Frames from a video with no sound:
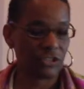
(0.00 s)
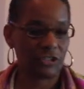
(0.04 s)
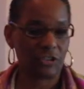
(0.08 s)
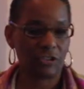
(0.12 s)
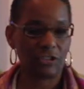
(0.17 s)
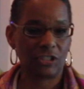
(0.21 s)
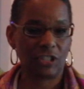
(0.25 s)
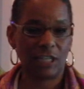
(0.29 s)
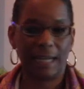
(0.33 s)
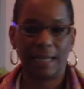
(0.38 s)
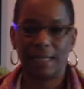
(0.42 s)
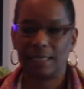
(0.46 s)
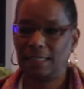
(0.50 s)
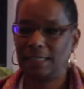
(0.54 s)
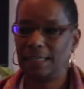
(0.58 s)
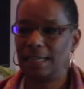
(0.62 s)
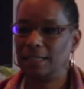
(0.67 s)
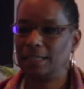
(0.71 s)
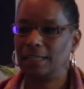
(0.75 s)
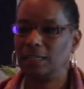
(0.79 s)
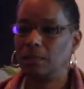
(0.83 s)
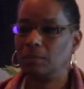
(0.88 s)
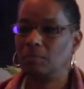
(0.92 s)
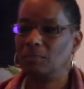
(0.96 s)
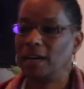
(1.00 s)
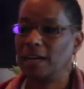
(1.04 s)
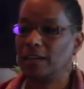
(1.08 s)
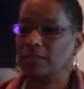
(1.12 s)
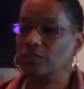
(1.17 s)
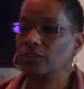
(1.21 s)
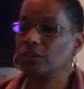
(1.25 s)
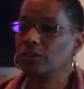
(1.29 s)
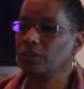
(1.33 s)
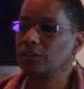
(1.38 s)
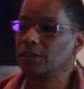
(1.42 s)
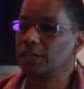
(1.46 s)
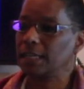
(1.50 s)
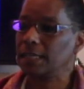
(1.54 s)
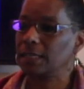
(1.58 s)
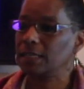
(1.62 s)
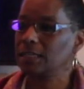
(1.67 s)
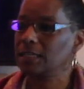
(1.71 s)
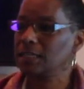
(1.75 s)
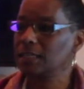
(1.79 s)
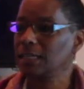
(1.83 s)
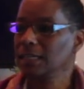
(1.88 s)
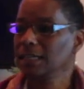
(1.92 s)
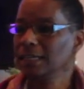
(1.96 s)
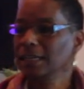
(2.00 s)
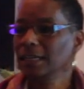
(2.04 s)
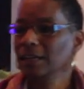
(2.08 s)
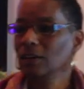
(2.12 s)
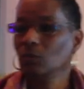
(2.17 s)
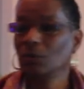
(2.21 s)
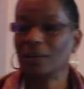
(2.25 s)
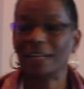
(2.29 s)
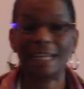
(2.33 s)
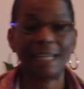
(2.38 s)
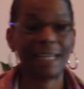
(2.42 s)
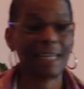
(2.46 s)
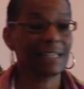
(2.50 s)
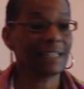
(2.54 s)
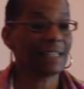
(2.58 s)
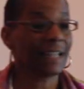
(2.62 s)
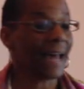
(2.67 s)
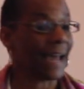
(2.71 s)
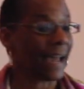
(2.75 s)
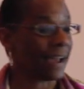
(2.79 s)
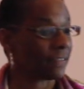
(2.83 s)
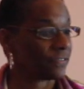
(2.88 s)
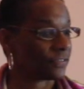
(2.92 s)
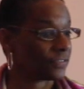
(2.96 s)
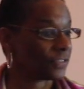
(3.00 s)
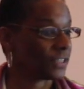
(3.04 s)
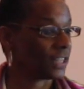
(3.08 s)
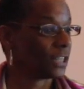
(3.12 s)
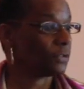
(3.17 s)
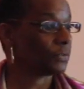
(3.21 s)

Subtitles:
church I attended in my 30s, when he left.